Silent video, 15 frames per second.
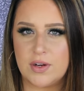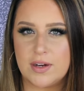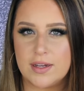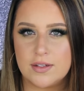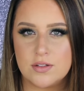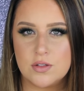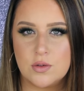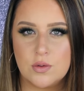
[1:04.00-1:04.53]
very
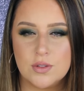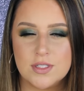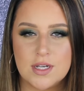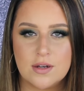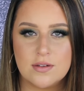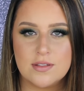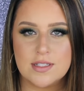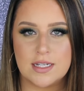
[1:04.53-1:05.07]
into cool
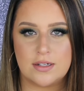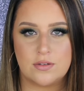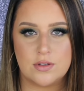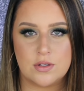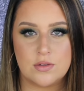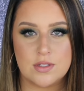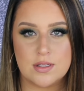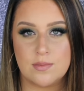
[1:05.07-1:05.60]
tones. I don't
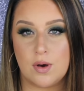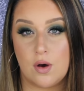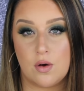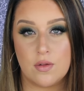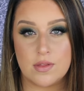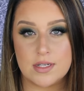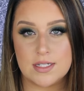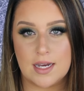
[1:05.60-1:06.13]
use them
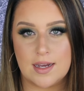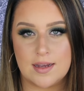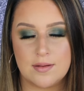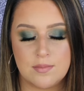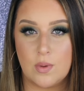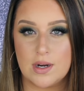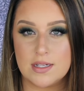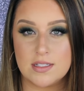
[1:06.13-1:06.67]
all the
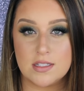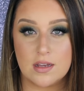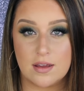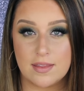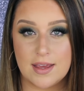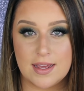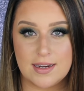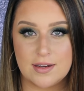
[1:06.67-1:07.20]
time. When I saw
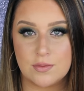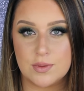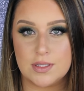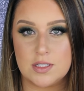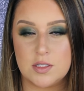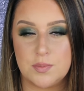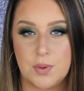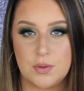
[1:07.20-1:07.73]
that, it
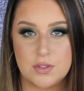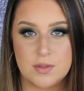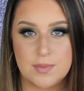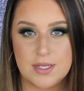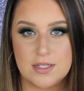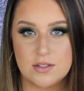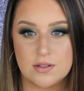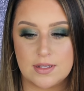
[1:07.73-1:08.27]
really spoke to
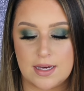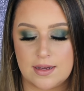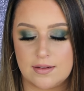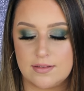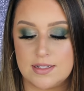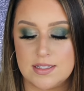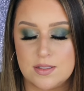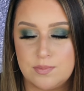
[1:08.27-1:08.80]
me. So
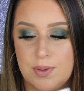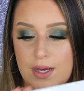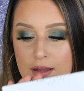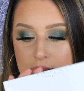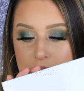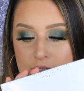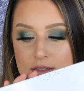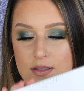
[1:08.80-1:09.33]
this
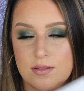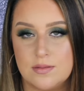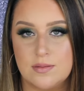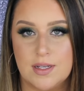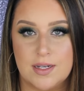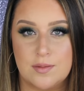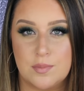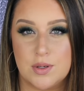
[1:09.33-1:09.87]
palette is
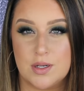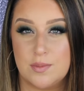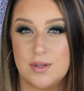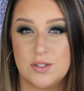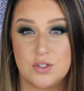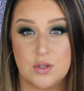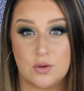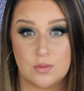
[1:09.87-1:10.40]
like pretty
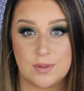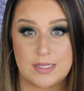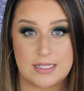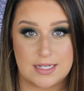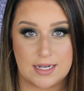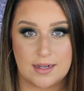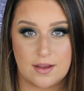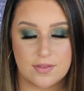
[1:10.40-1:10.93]
much the whole
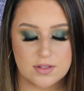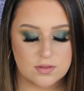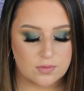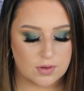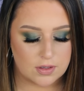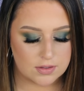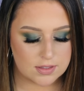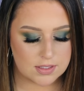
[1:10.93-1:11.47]
reason I got this
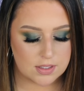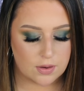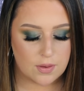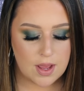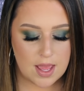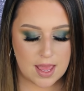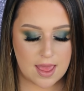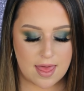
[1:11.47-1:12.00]
Vault. So
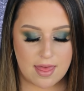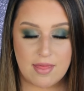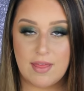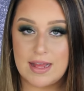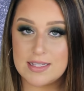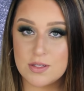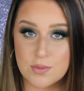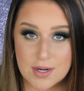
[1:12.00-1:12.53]

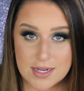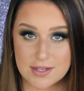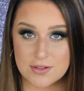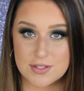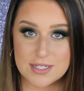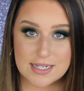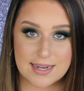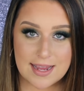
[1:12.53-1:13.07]
that's what I used